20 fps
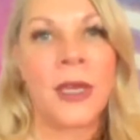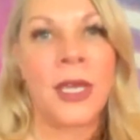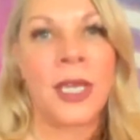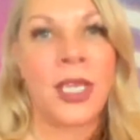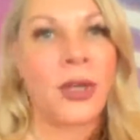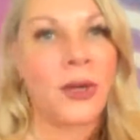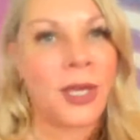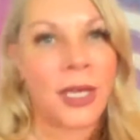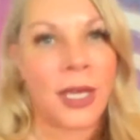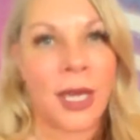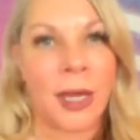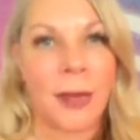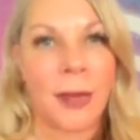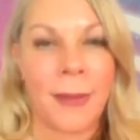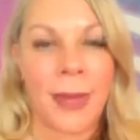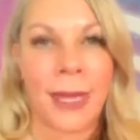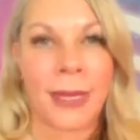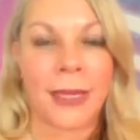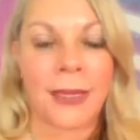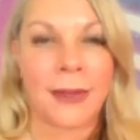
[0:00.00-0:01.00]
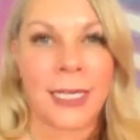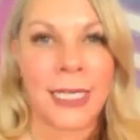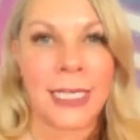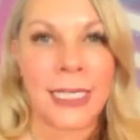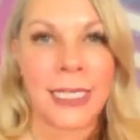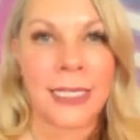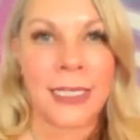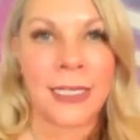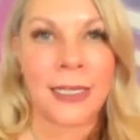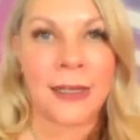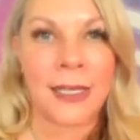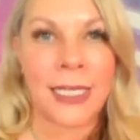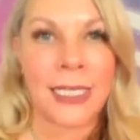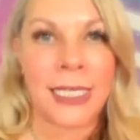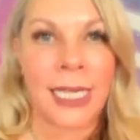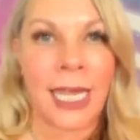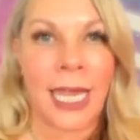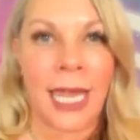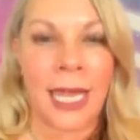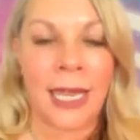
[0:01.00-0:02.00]
you can come back and listen to this
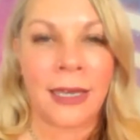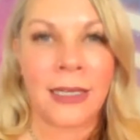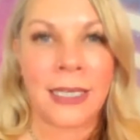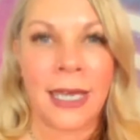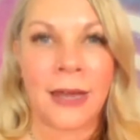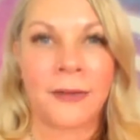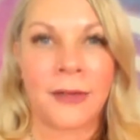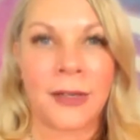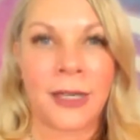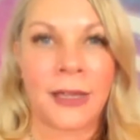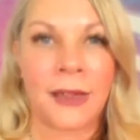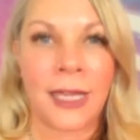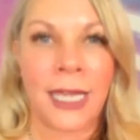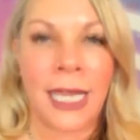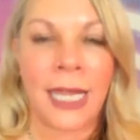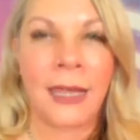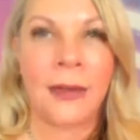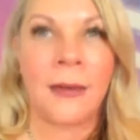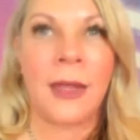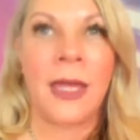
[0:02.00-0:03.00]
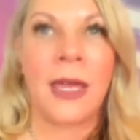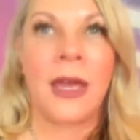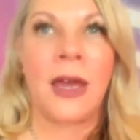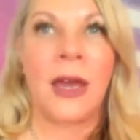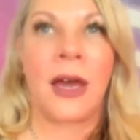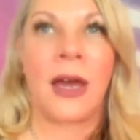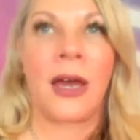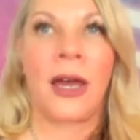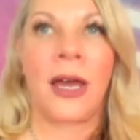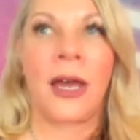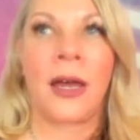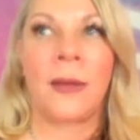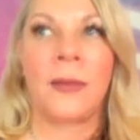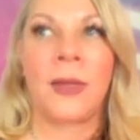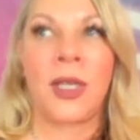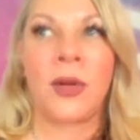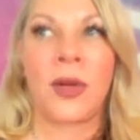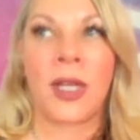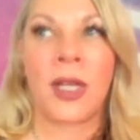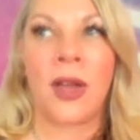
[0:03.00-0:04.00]
again, definitely.
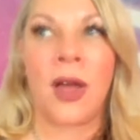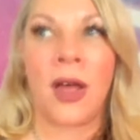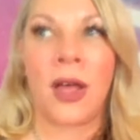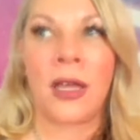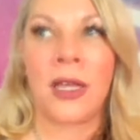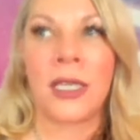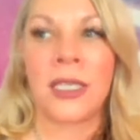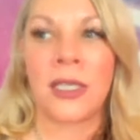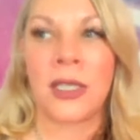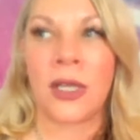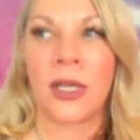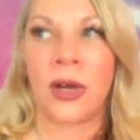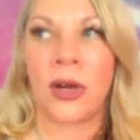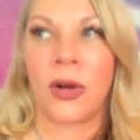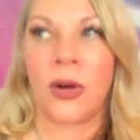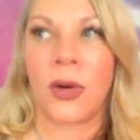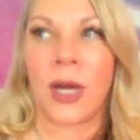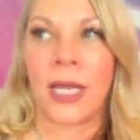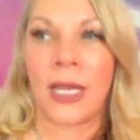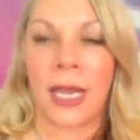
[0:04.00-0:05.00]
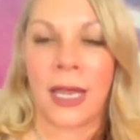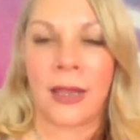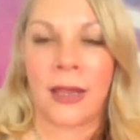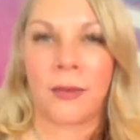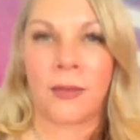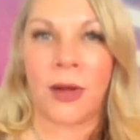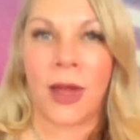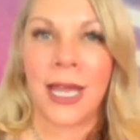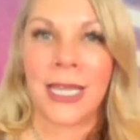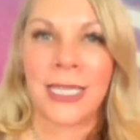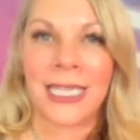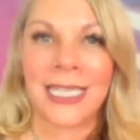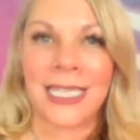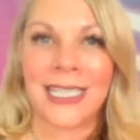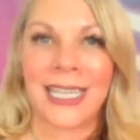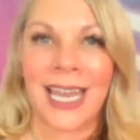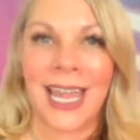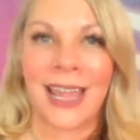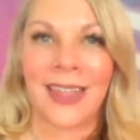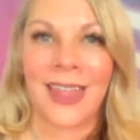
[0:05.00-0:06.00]
You can also, a process
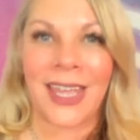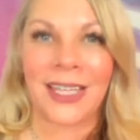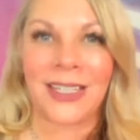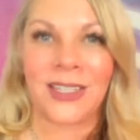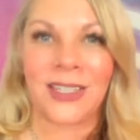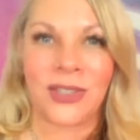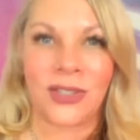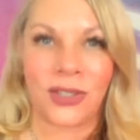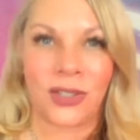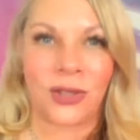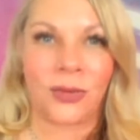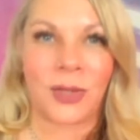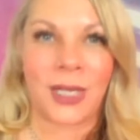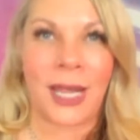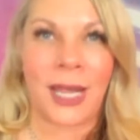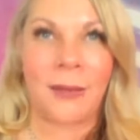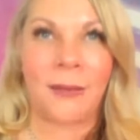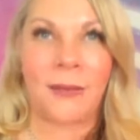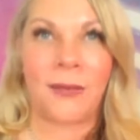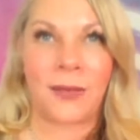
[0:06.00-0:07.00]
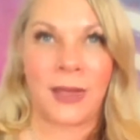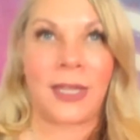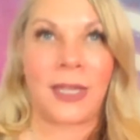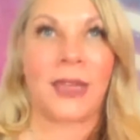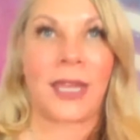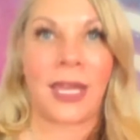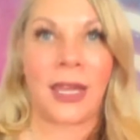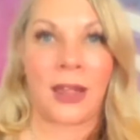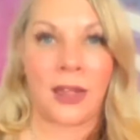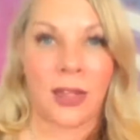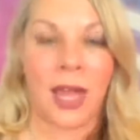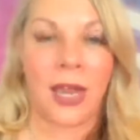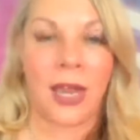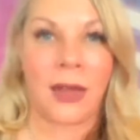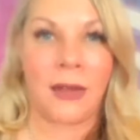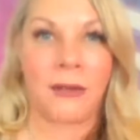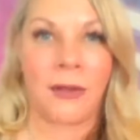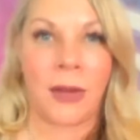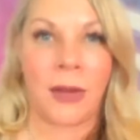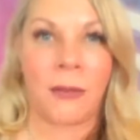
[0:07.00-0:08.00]
that I like to do when I'm feeling a lot
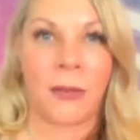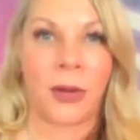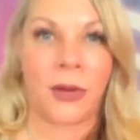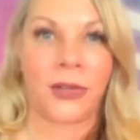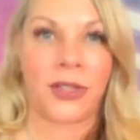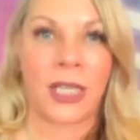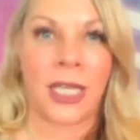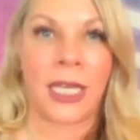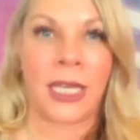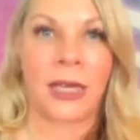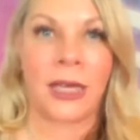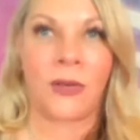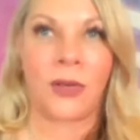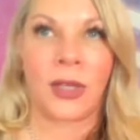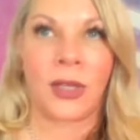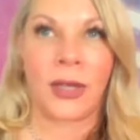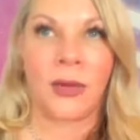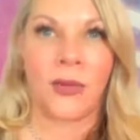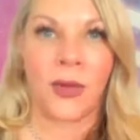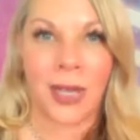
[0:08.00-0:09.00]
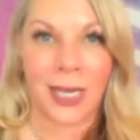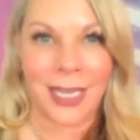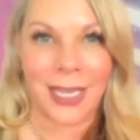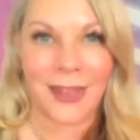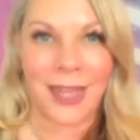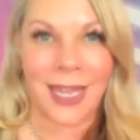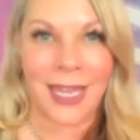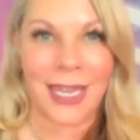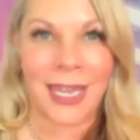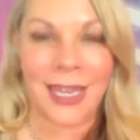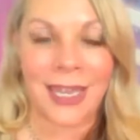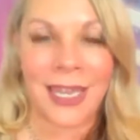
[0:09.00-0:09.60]
of emotion and really wanting a